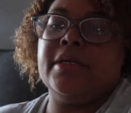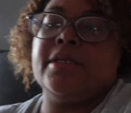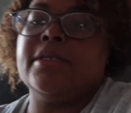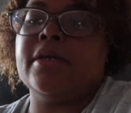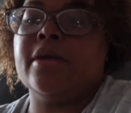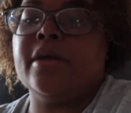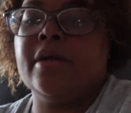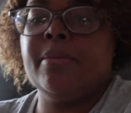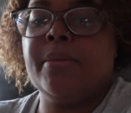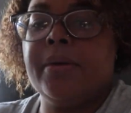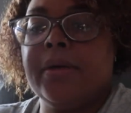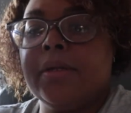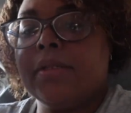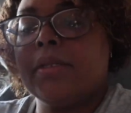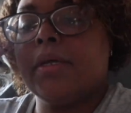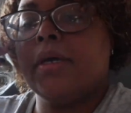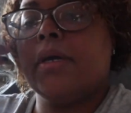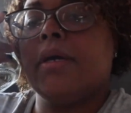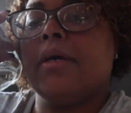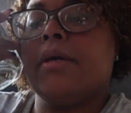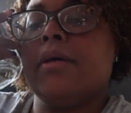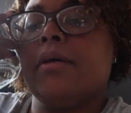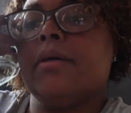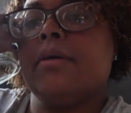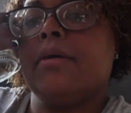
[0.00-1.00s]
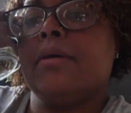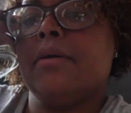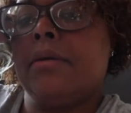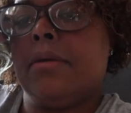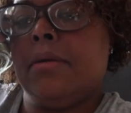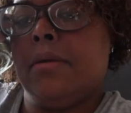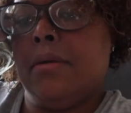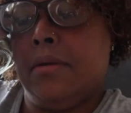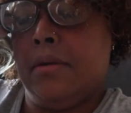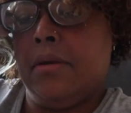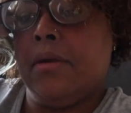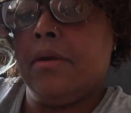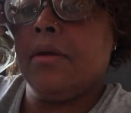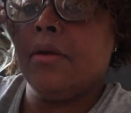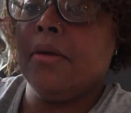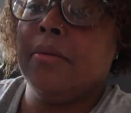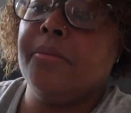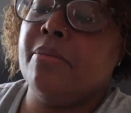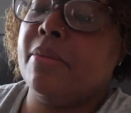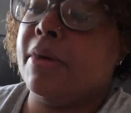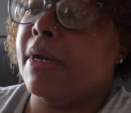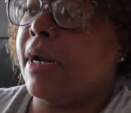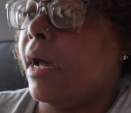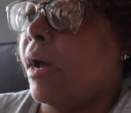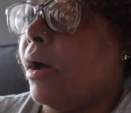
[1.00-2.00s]
sorry about that.
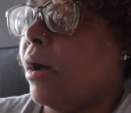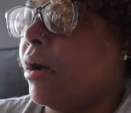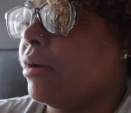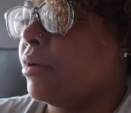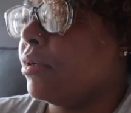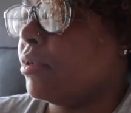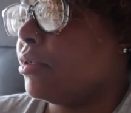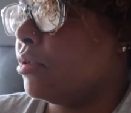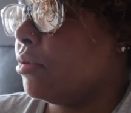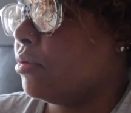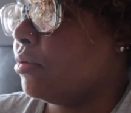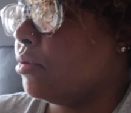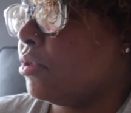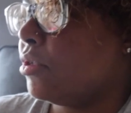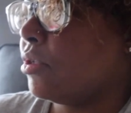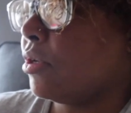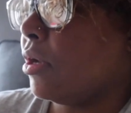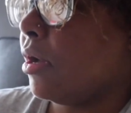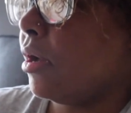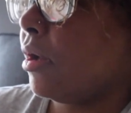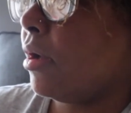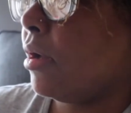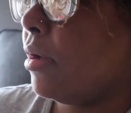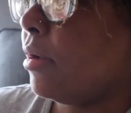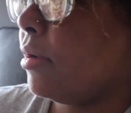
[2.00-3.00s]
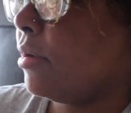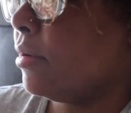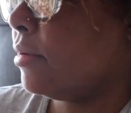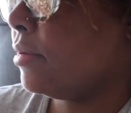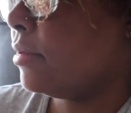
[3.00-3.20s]
But I also saw